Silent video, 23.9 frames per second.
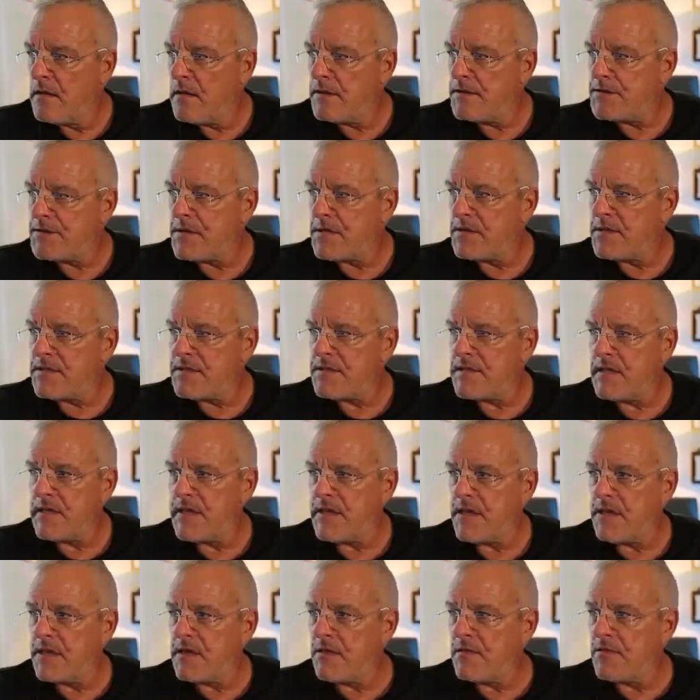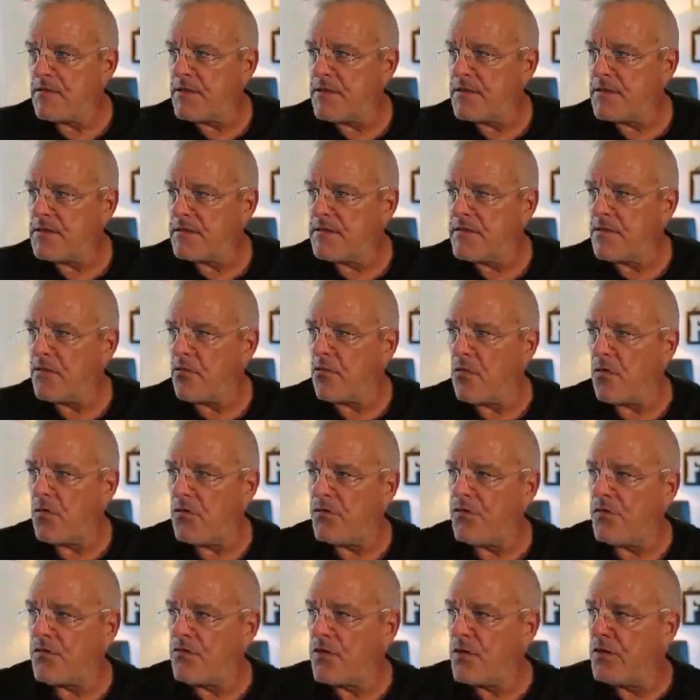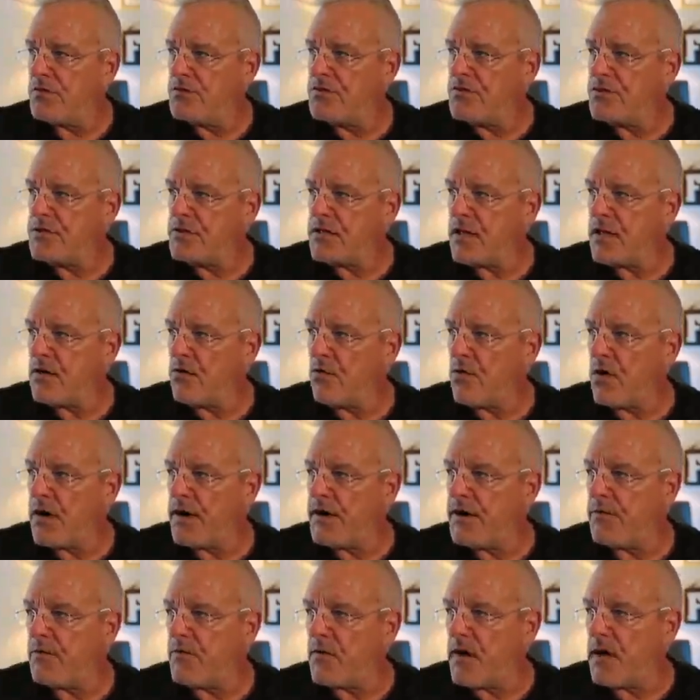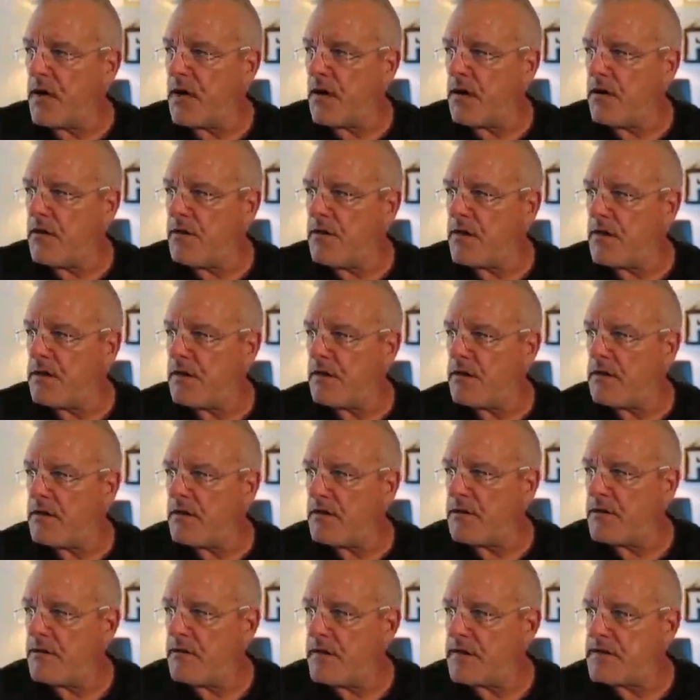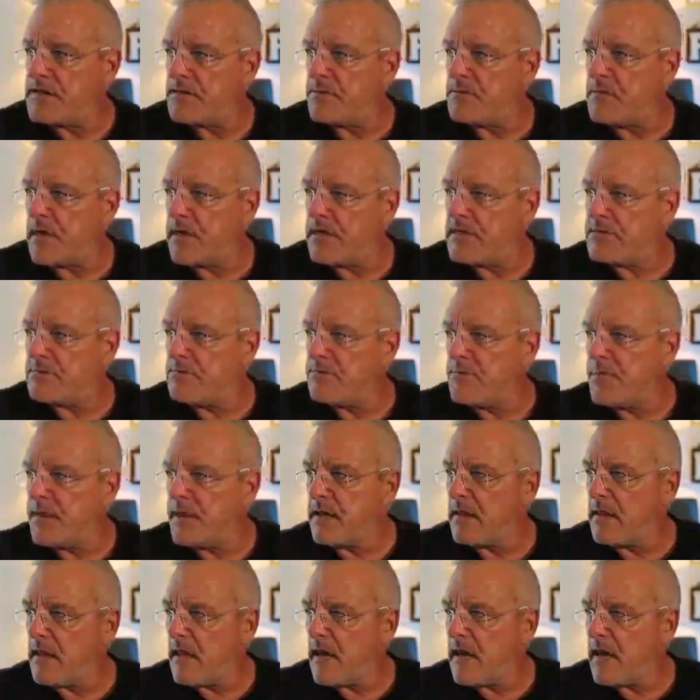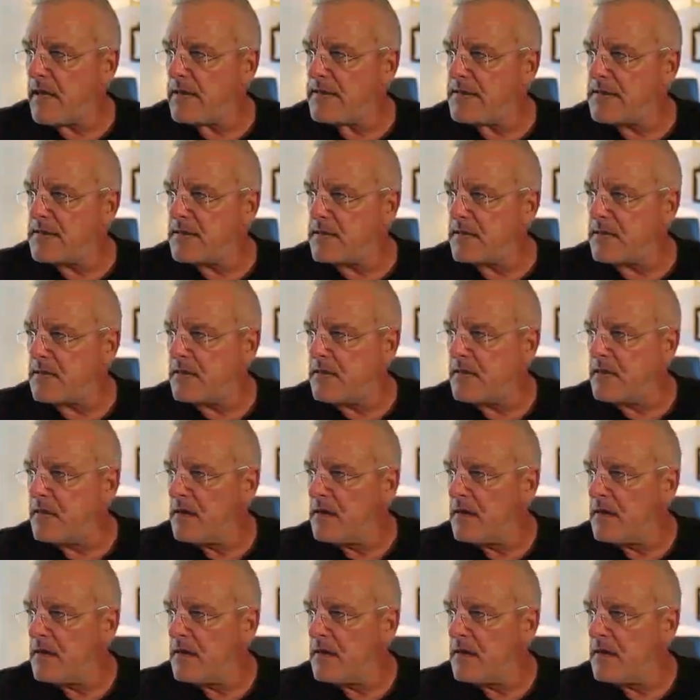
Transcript: As you can see, the roads just kind of wind around, and you get some nice big lots, and